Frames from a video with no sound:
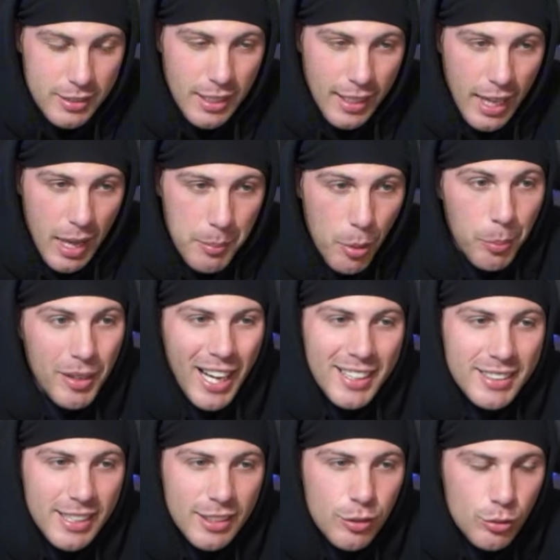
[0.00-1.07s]
I gamble. But I
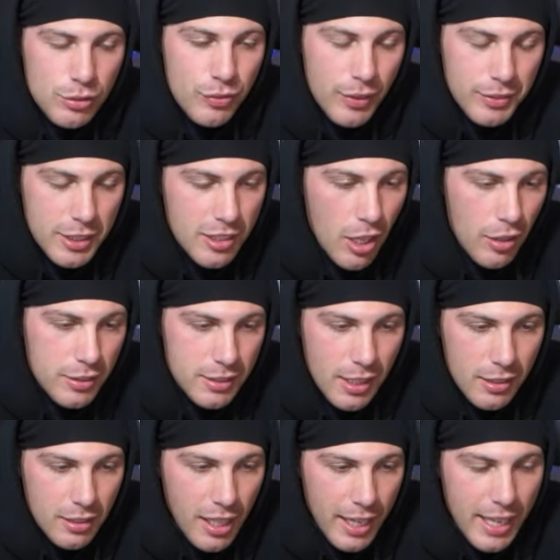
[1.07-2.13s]
did lose $50 the
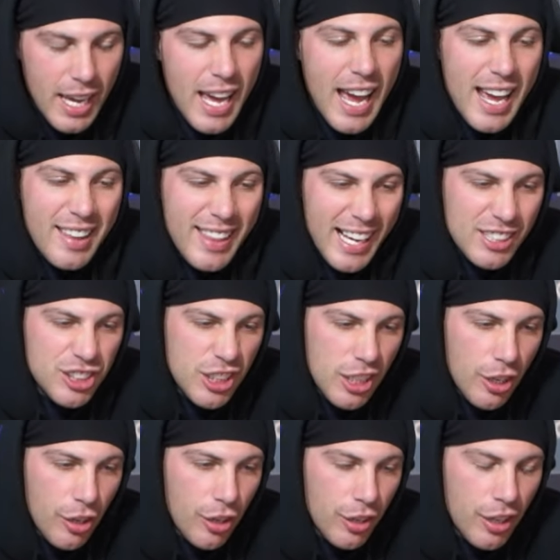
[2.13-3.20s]
other night, and that shit
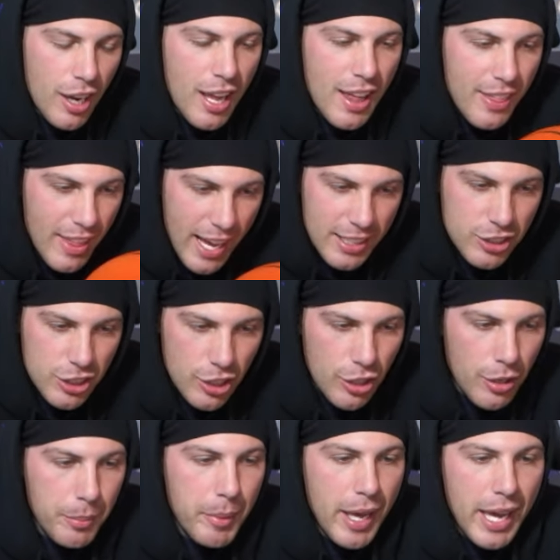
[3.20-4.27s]
hurt. That shit
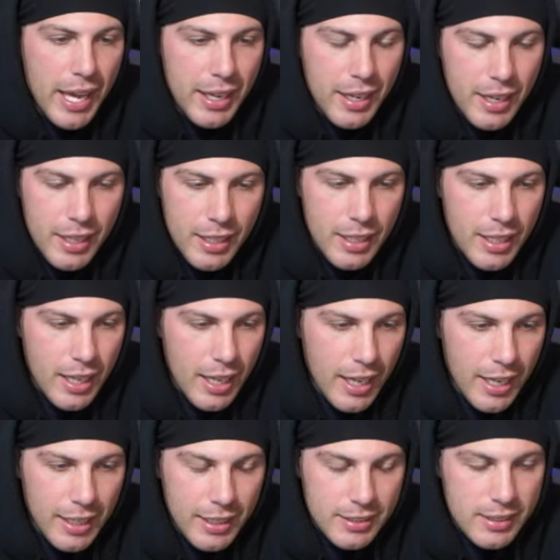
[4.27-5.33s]
hurt bad.
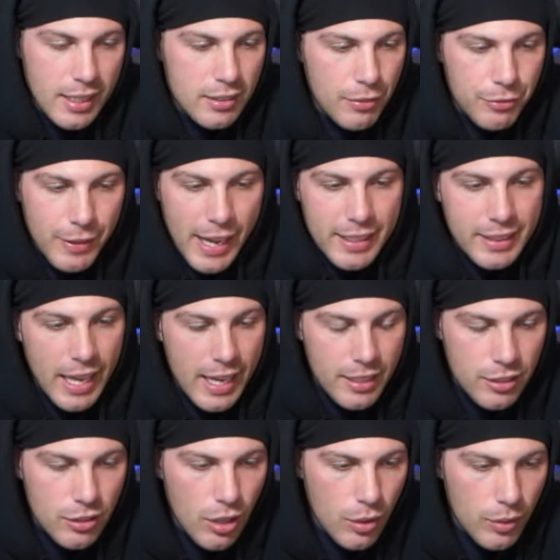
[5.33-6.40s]
And it's not the fact that,
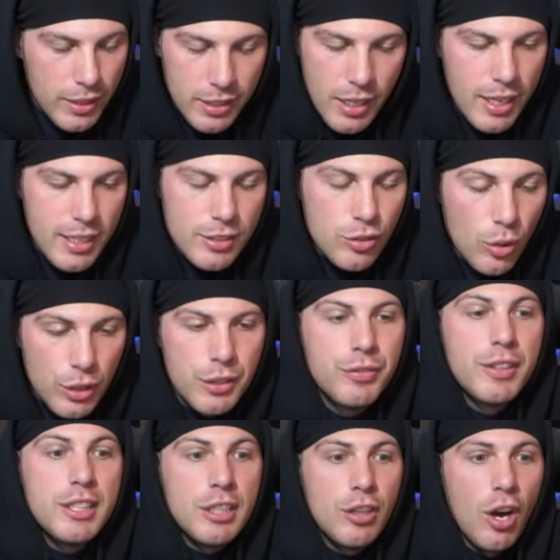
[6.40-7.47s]
it's only
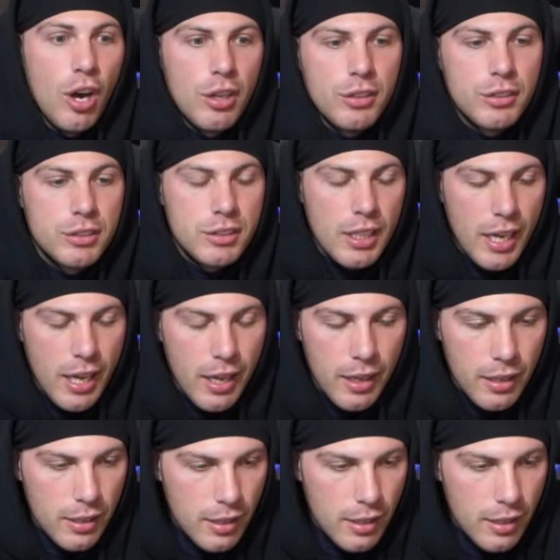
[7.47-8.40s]
$50, yeah.